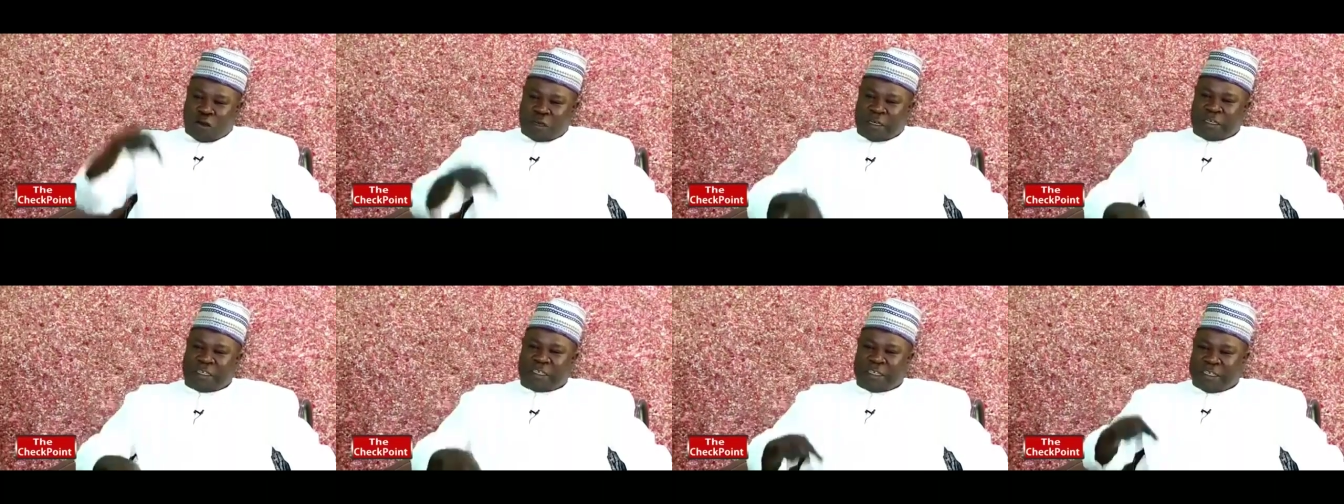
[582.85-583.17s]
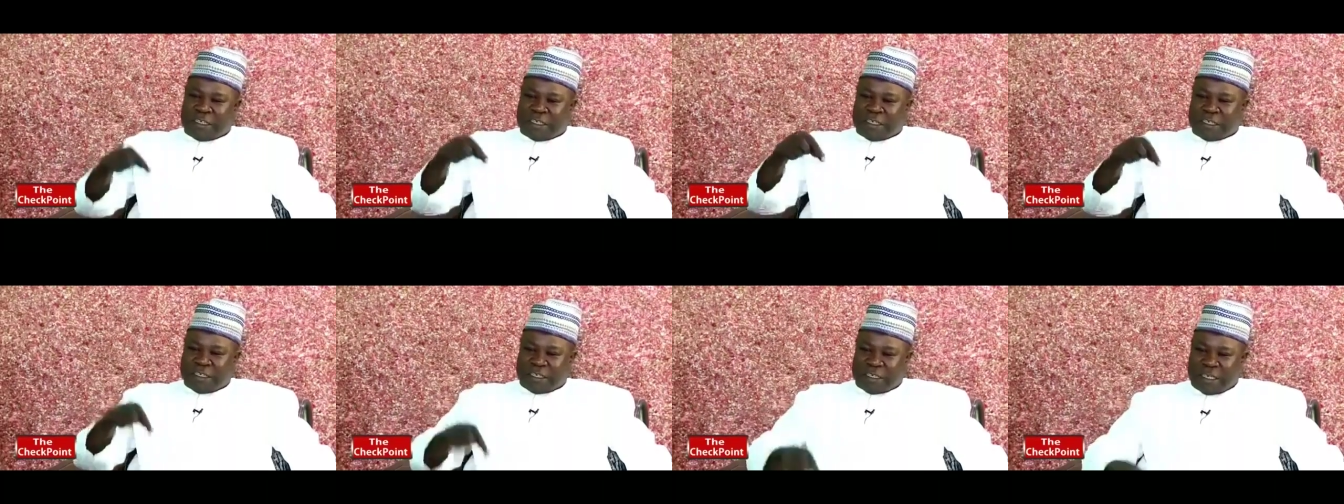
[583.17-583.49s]

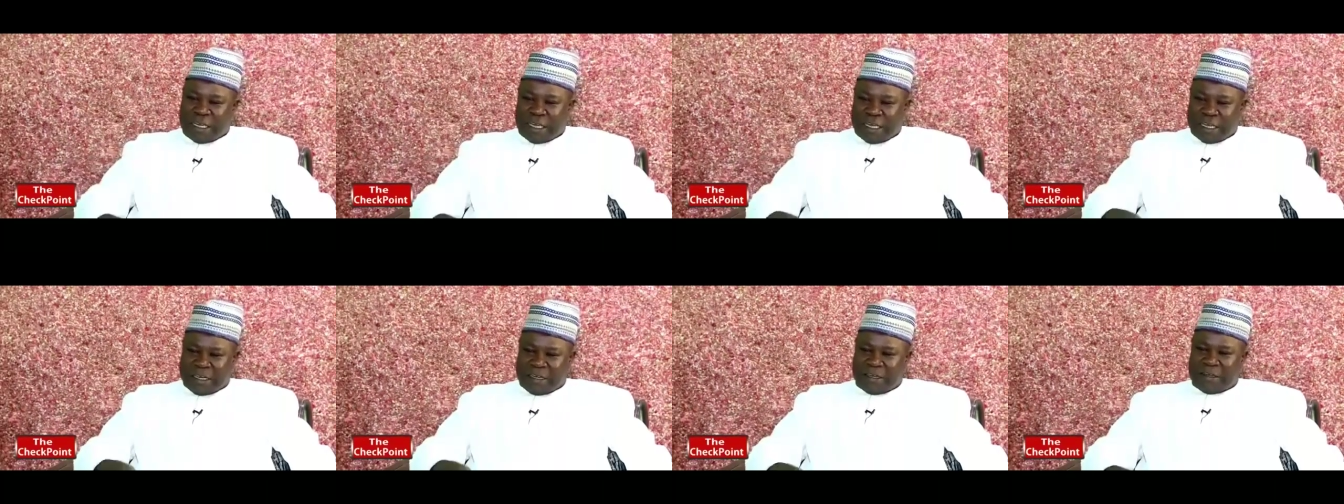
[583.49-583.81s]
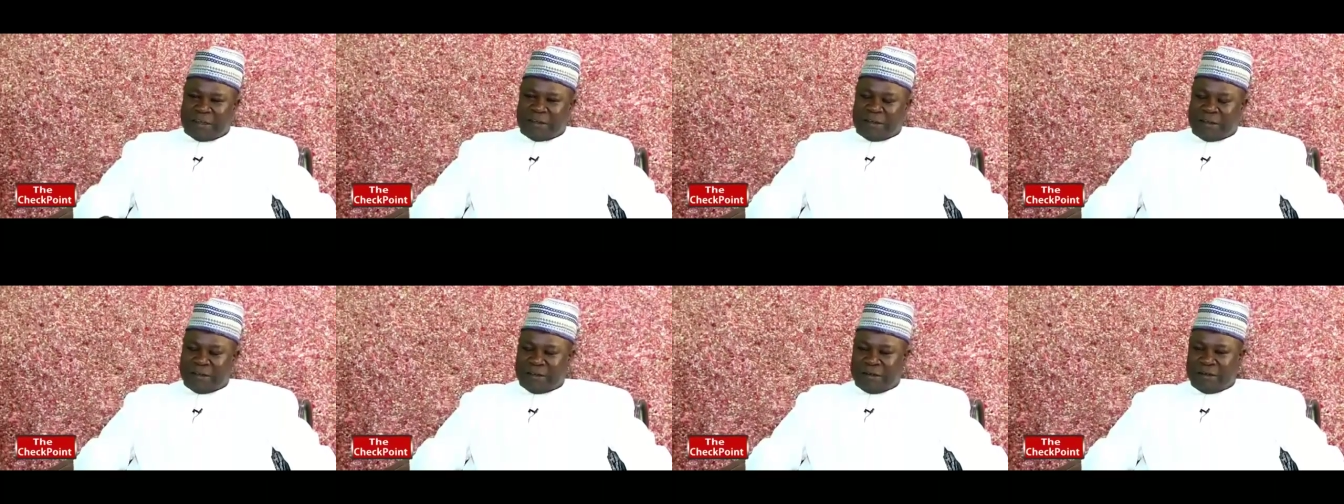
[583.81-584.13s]
auditing
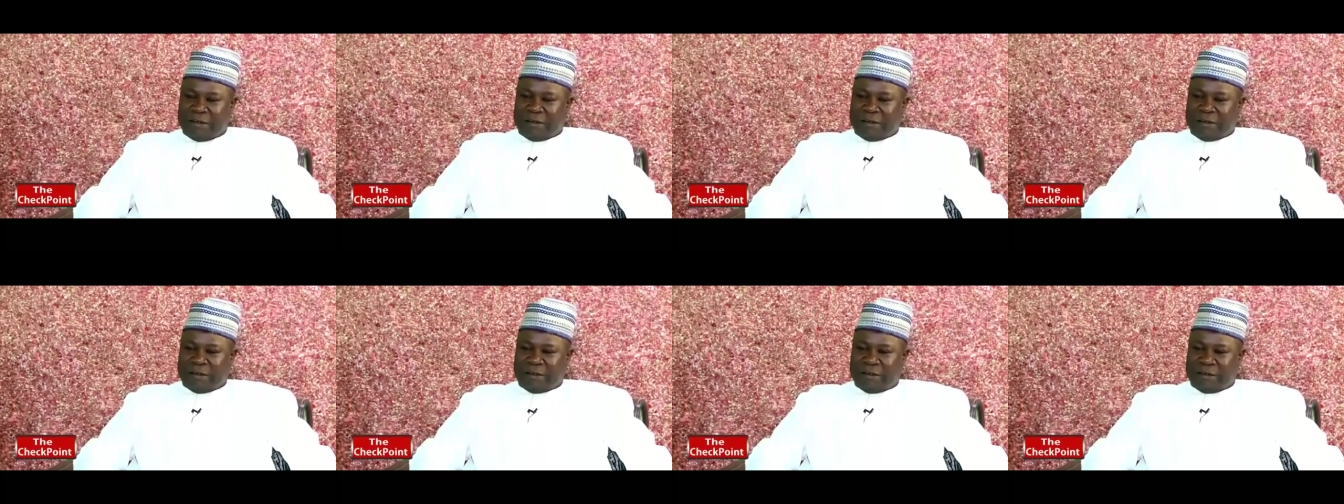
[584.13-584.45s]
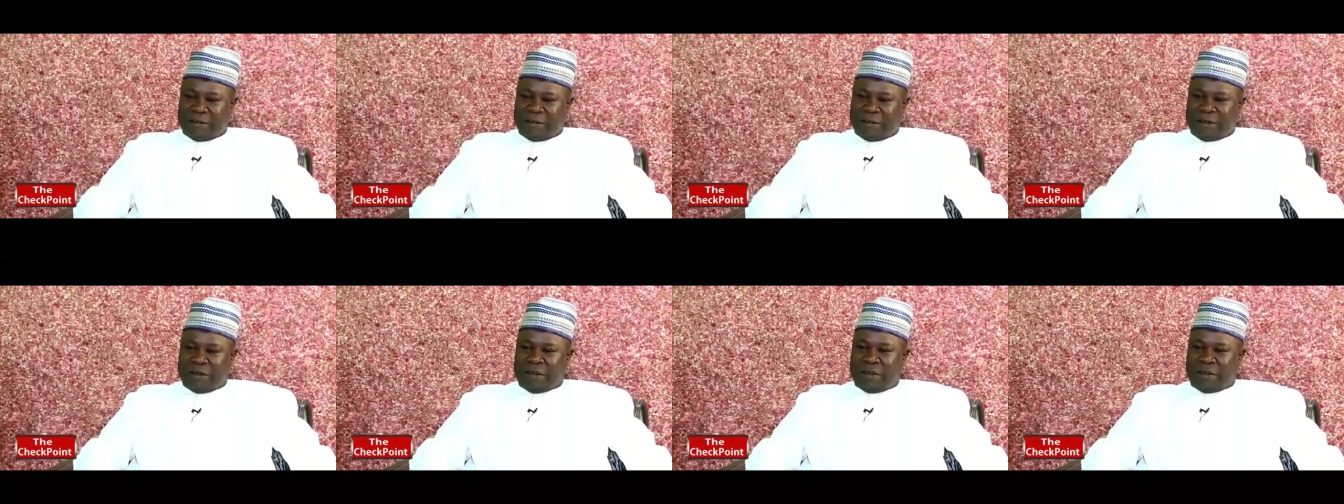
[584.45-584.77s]
again
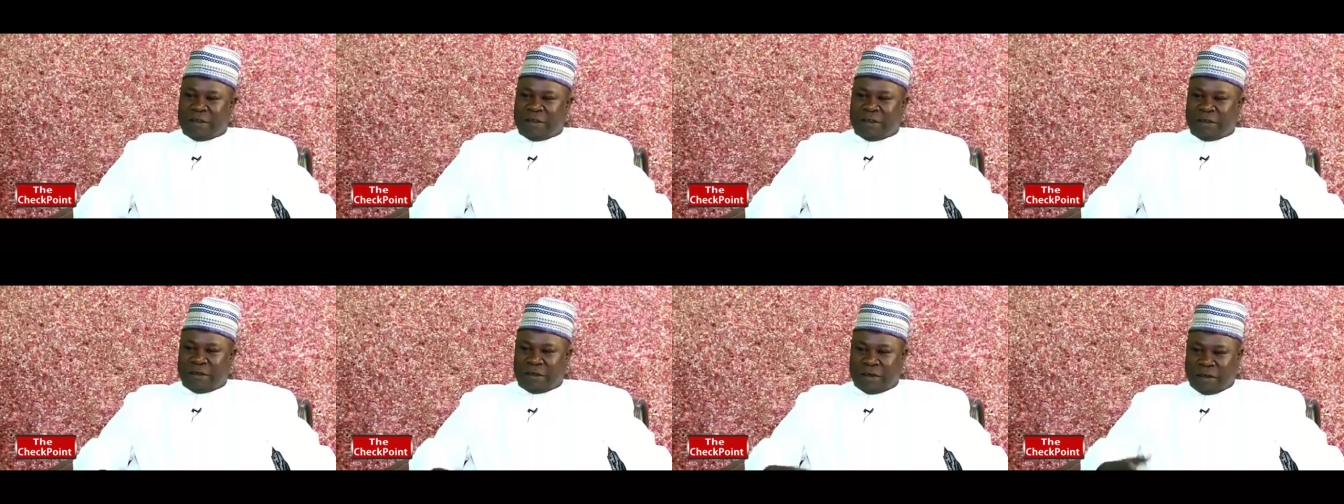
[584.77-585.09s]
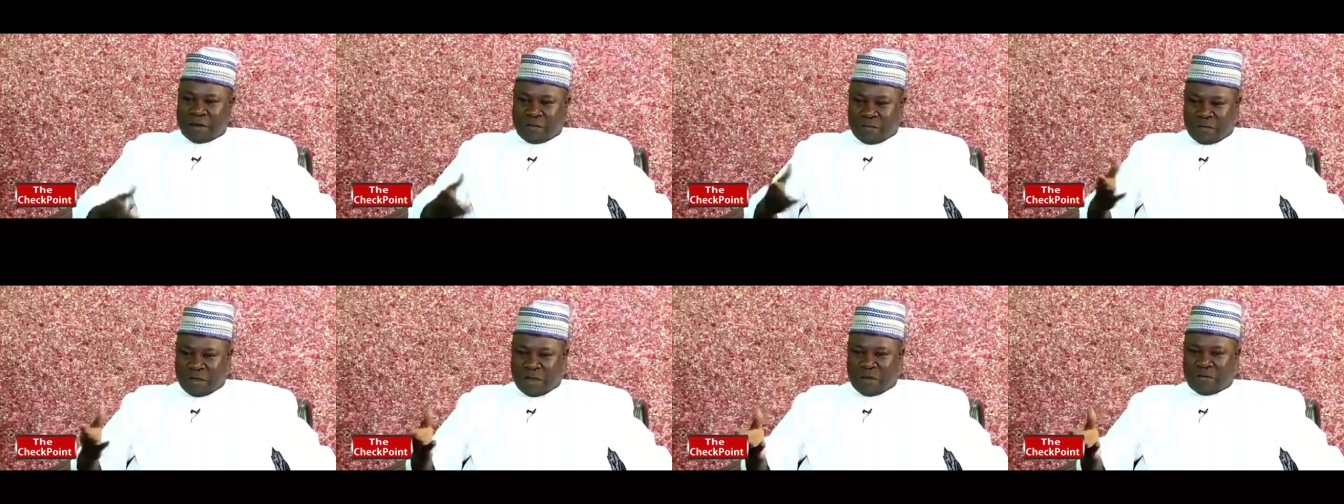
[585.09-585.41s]

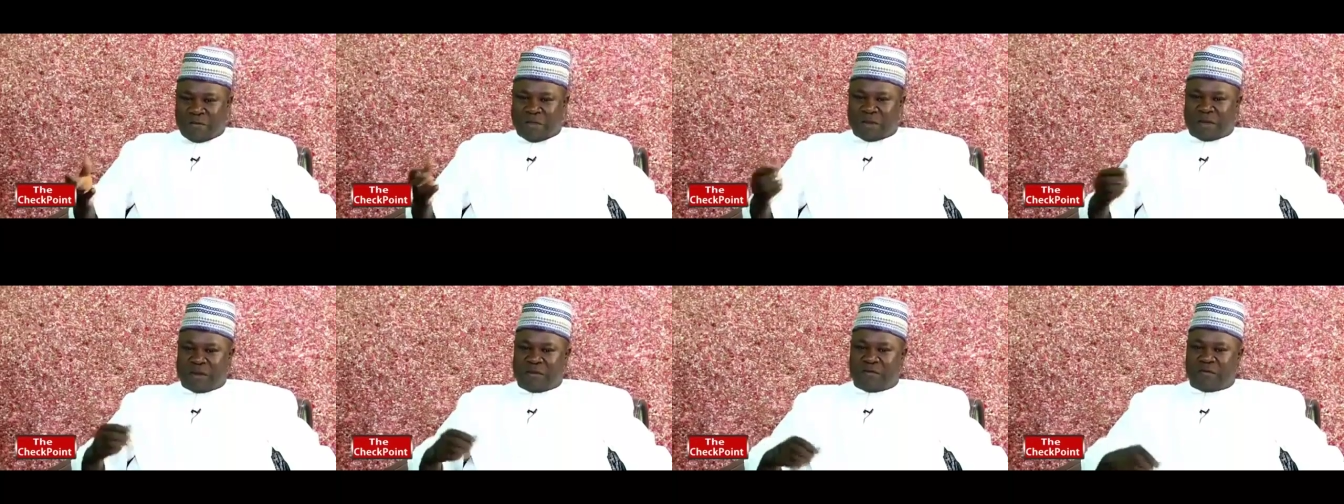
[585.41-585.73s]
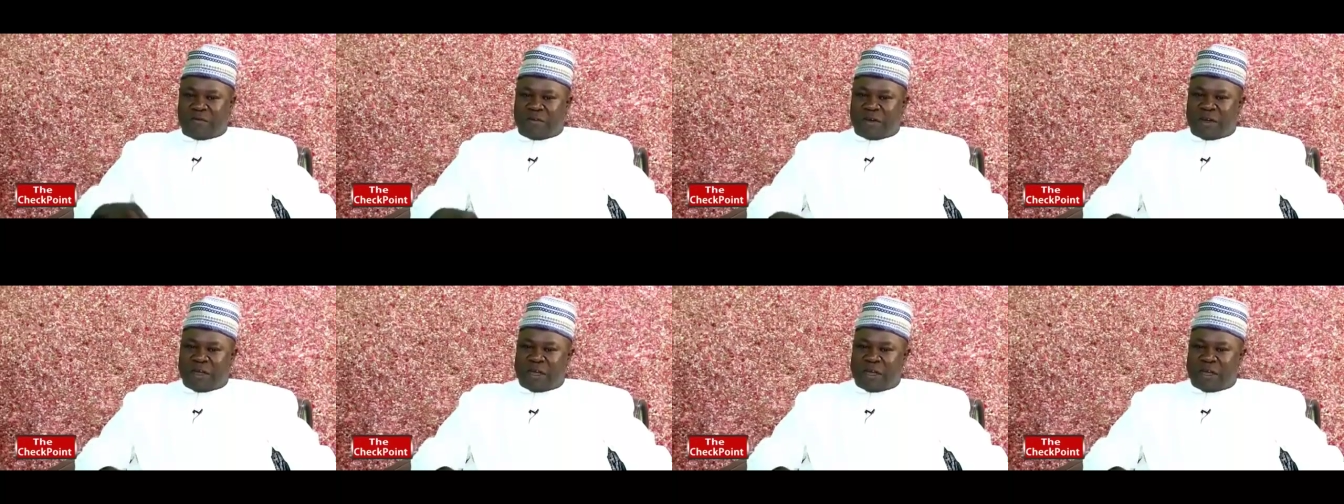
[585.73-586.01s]
that we are waiting